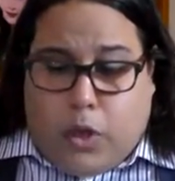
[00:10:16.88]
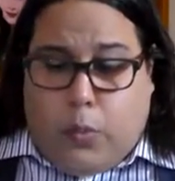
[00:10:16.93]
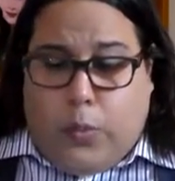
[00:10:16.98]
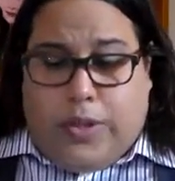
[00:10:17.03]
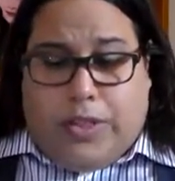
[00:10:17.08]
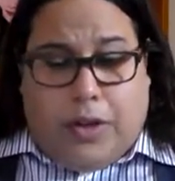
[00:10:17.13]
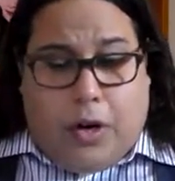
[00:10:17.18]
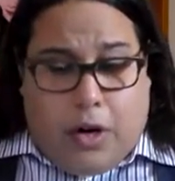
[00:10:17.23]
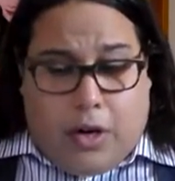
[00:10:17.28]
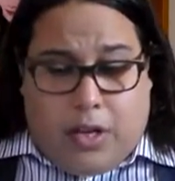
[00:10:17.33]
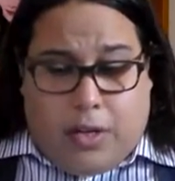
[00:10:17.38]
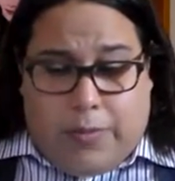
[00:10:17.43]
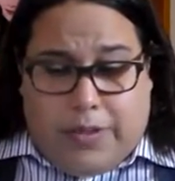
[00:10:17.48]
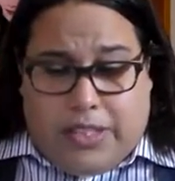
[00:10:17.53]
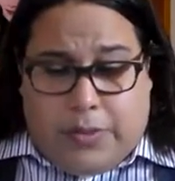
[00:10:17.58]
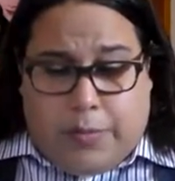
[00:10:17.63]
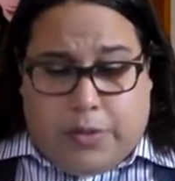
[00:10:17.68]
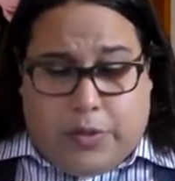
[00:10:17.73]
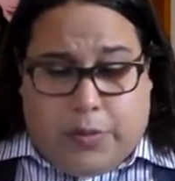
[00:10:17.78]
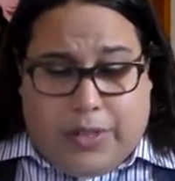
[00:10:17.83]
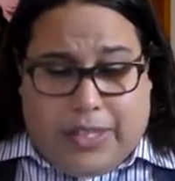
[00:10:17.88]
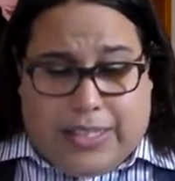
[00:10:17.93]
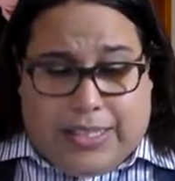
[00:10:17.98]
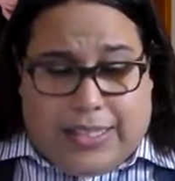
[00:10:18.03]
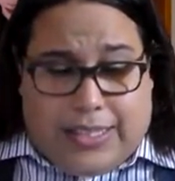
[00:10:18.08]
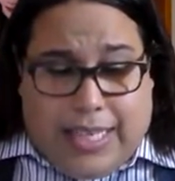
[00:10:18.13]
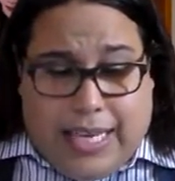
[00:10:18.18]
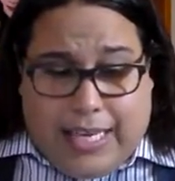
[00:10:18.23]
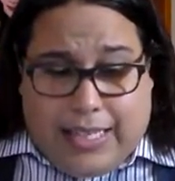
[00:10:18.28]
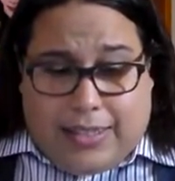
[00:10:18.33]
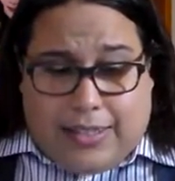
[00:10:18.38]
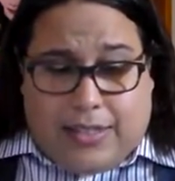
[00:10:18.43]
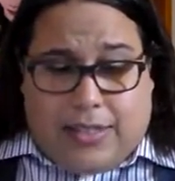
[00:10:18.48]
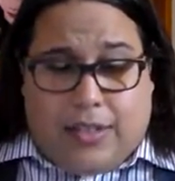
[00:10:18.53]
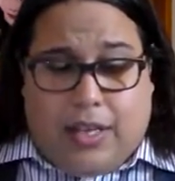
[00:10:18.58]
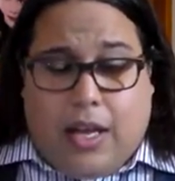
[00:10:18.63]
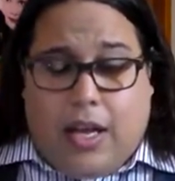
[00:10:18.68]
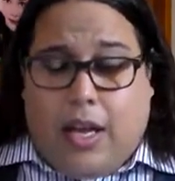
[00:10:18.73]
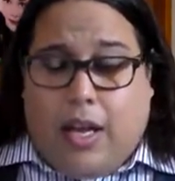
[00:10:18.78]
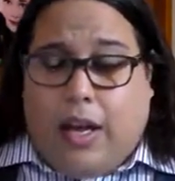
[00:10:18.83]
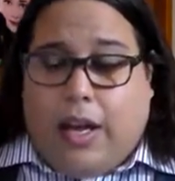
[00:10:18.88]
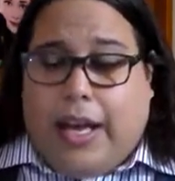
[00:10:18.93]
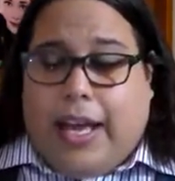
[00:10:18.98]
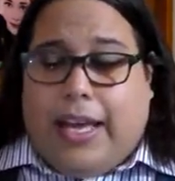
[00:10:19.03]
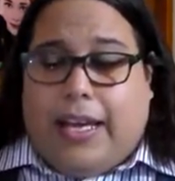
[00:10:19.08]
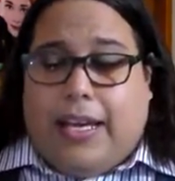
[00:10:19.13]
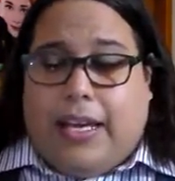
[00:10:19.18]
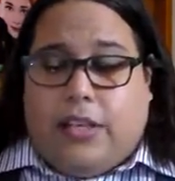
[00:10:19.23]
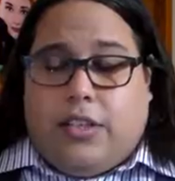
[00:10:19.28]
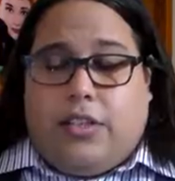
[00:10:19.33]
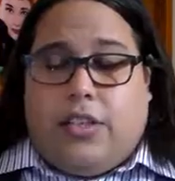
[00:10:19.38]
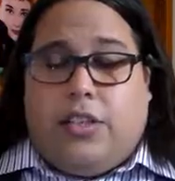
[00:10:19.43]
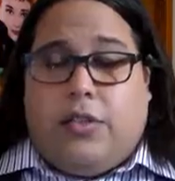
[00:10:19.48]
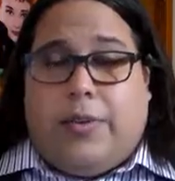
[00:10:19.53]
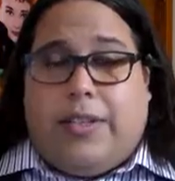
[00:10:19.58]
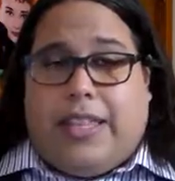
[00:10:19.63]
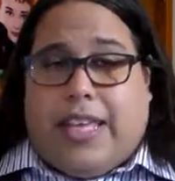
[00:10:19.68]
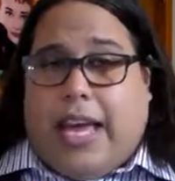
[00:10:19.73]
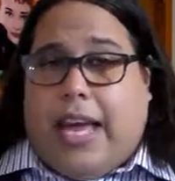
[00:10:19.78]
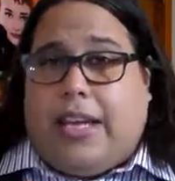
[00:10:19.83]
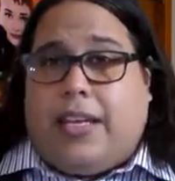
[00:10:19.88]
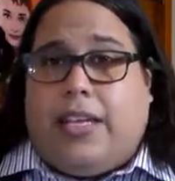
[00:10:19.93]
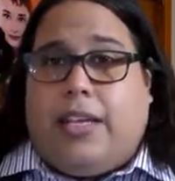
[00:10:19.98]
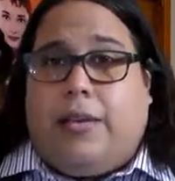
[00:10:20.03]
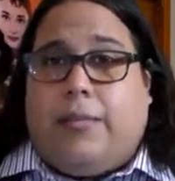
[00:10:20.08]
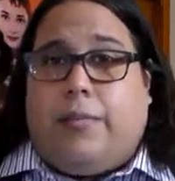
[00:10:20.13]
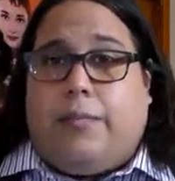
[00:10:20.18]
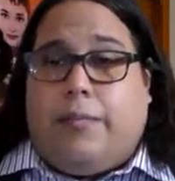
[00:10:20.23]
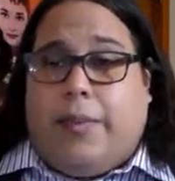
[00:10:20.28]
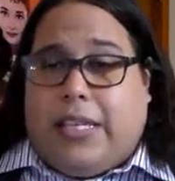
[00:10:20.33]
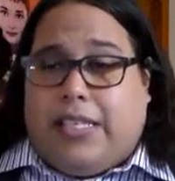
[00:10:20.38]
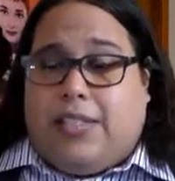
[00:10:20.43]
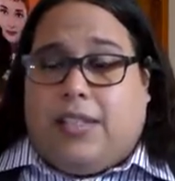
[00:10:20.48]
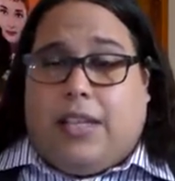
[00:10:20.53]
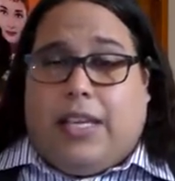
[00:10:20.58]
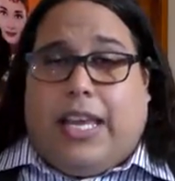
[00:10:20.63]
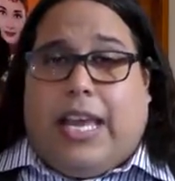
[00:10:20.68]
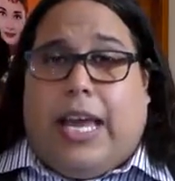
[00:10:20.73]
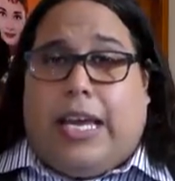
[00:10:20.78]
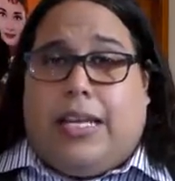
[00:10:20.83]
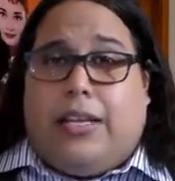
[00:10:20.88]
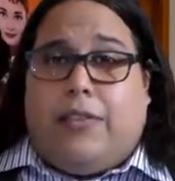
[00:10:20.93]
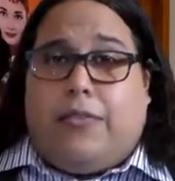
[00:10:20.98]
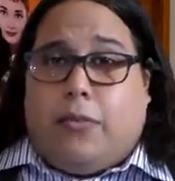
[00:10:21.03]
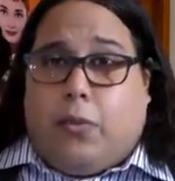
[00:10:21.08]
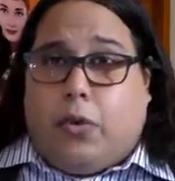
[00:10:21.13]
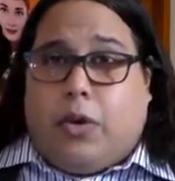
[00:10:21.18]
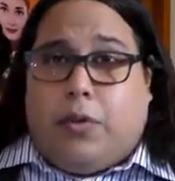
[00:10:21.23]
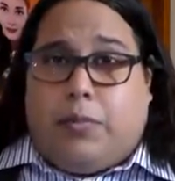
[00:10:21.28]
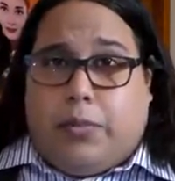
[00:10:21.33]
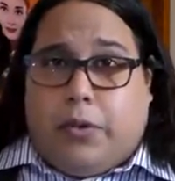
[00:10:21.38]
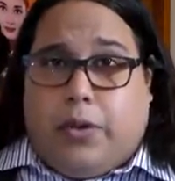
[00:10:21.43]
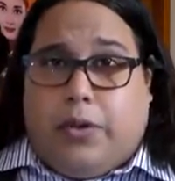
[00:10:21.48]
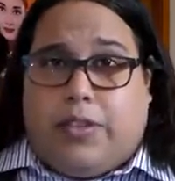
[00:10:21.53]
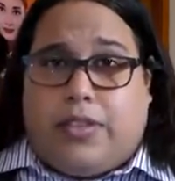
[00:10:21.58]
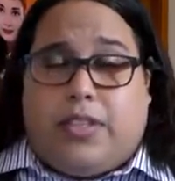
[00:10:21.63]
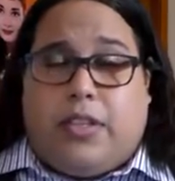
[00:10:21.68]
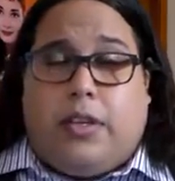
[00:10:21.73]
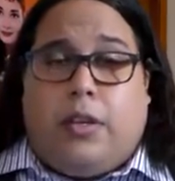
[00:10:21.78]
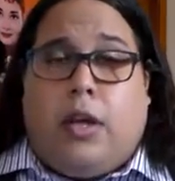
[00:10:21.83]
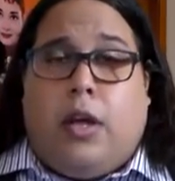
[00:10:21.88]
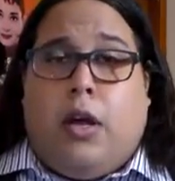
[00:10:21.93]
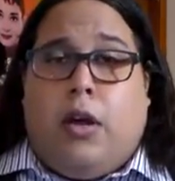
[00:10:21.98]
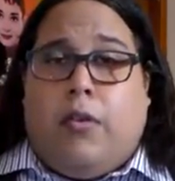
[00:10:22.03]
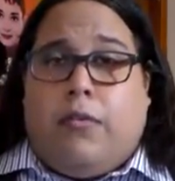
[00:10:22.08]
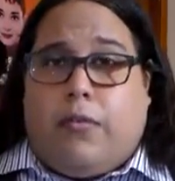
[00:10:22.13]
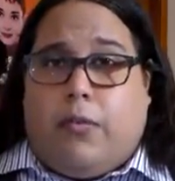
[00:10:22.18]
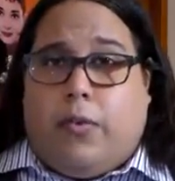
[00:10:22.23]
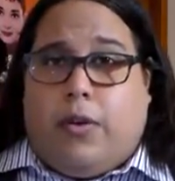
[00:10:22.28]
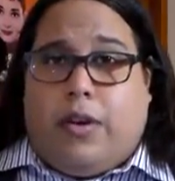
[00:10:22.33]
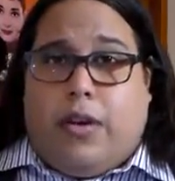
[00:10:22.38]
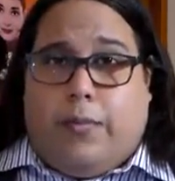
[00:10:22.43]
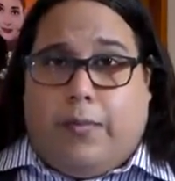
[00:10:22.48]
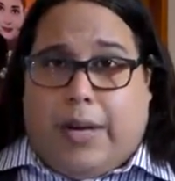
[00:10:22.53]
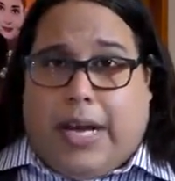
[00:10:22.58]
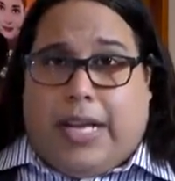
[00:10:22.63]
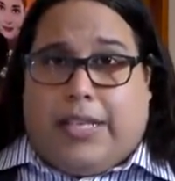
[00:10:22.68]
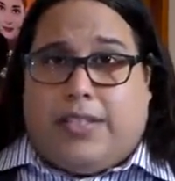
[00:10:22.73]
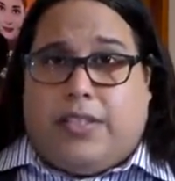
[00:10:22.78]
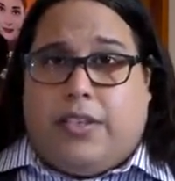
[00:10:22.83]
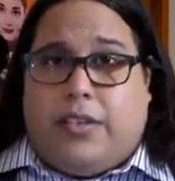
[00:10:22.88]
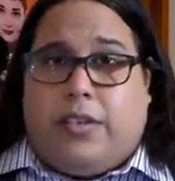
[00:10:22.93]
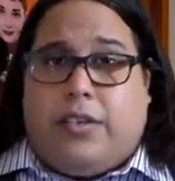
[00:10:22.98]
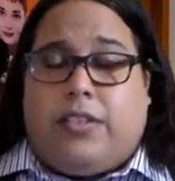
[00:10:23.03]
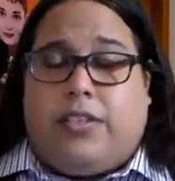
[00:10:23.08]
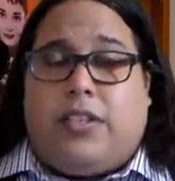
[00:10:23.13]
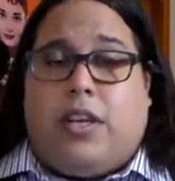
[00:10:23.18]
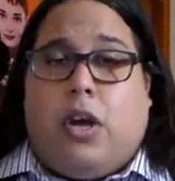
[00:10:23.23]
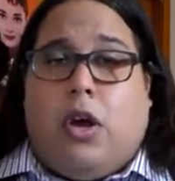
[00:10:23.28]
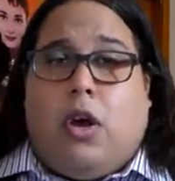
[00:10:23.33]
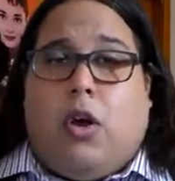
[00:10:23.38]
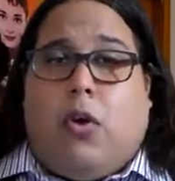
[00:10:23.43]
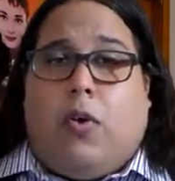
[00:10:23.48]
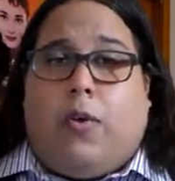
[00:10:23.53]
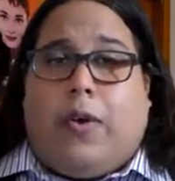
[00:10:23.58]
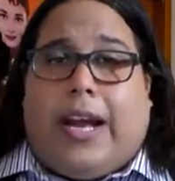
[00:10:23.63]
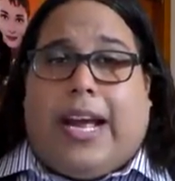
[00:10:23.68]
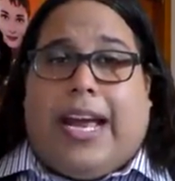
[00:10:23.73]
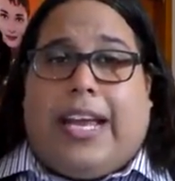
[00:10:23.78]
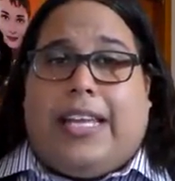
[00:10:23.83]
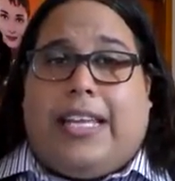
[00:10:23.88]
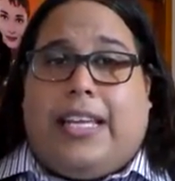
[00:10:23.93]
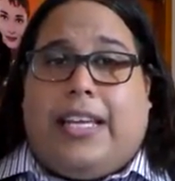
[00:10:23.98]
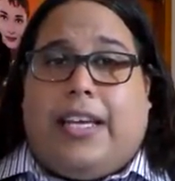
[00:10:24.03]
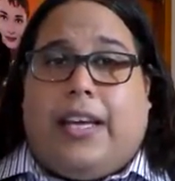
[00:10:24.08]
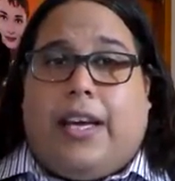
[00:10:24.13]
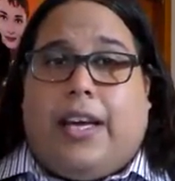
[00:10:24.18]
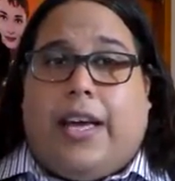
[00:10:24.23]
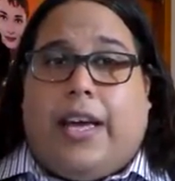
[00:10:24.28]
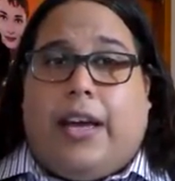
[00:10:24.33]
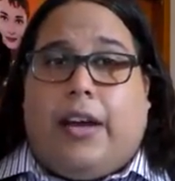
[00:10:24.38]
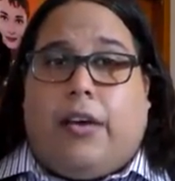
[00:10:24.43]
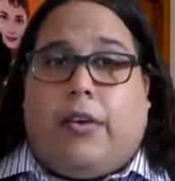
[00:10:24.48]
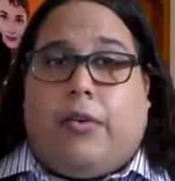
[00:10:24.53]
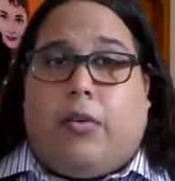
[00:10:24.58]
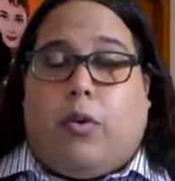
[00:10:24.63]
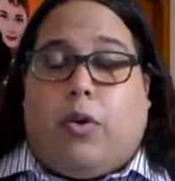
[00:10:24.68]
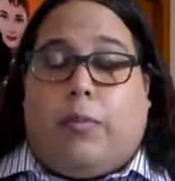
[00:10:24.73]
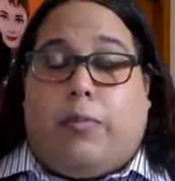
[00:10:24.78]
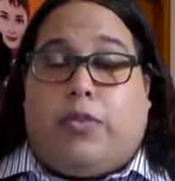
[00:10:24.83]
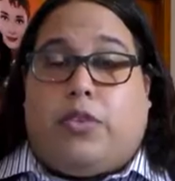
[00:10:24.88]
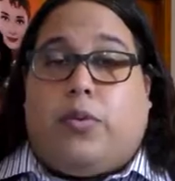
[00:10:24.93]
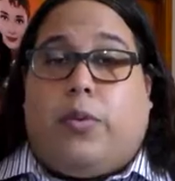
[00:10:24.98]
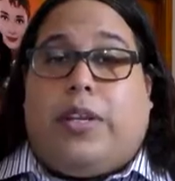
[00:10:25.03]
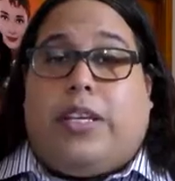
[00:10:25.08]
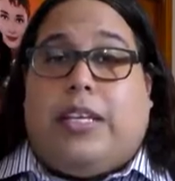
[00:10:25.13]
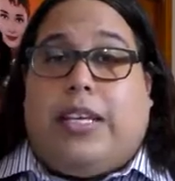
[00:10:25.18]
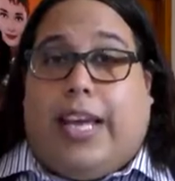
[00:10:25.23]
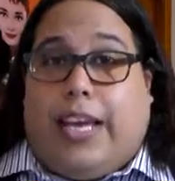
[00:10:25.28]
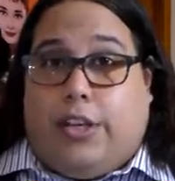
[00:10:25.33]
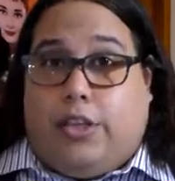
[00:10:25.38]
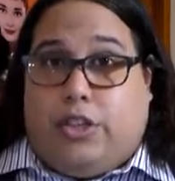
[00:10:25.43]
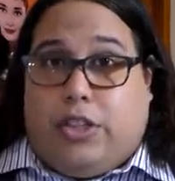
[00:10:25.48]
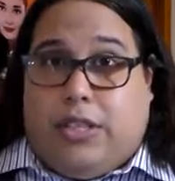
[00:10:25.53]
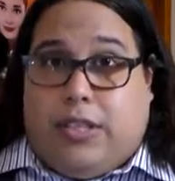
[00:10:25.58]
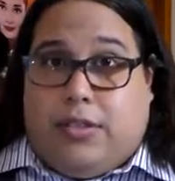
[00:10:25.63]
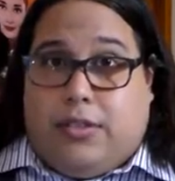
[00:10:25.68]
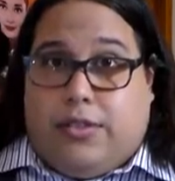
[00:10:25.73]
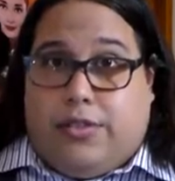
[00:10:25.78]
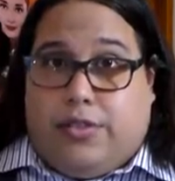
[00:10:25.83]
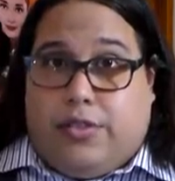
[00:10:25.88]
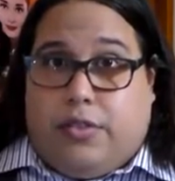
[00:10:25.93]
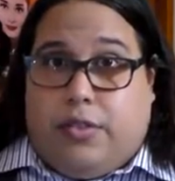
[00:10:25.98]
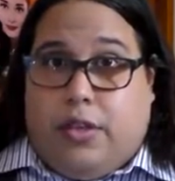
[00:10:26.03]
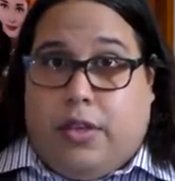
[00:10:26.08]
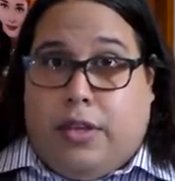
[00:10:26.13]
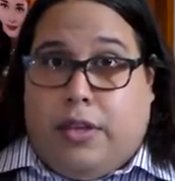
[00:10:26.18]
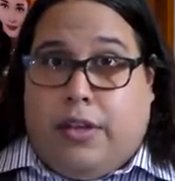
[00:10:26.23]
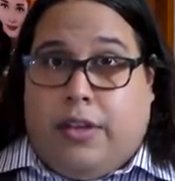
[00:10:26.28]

with arguments between states and to do with basically any foreign person, foreign ambassadors, or between nations.